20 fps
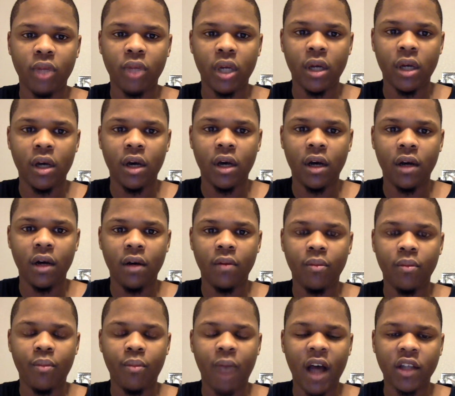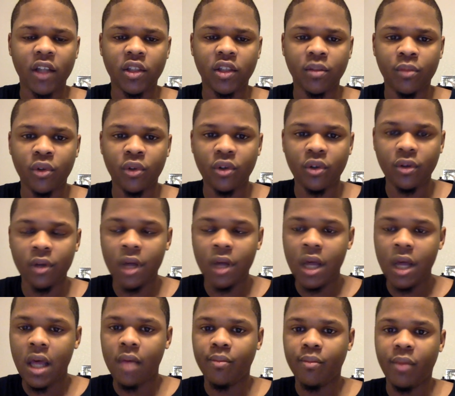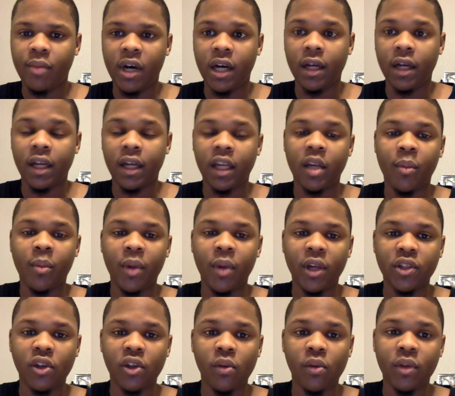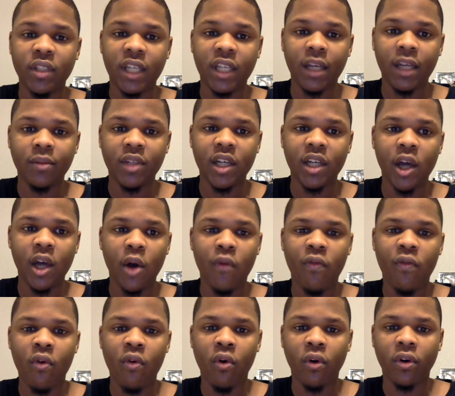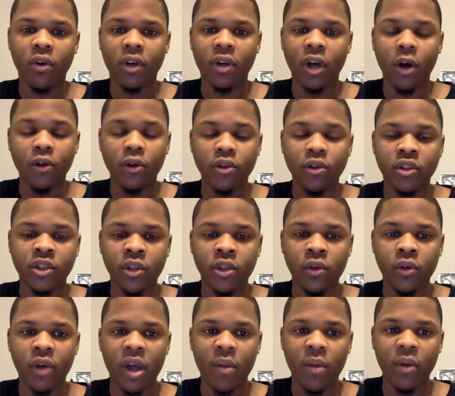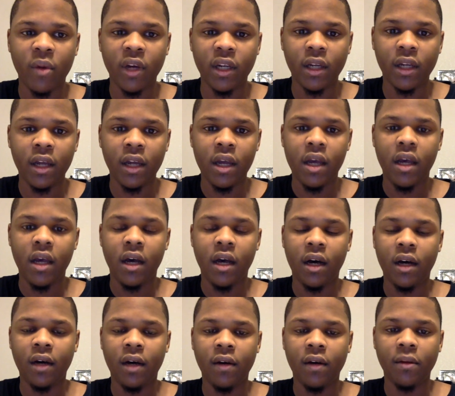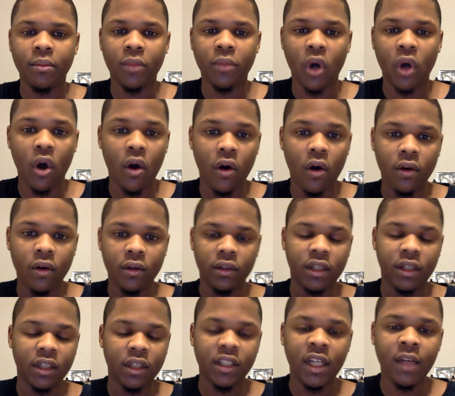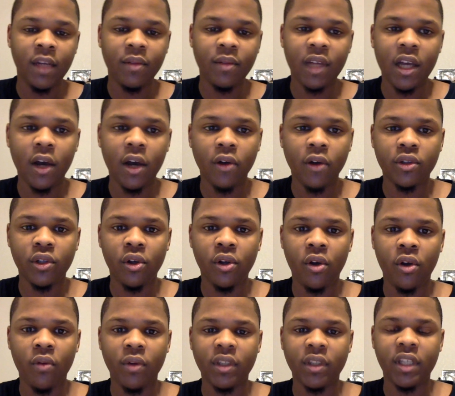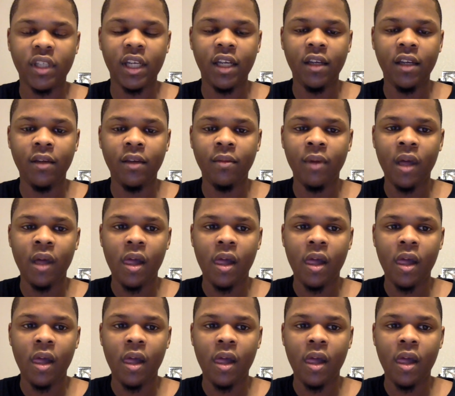possible, but it depends on what teams he goes to and what the teams he goes to and what team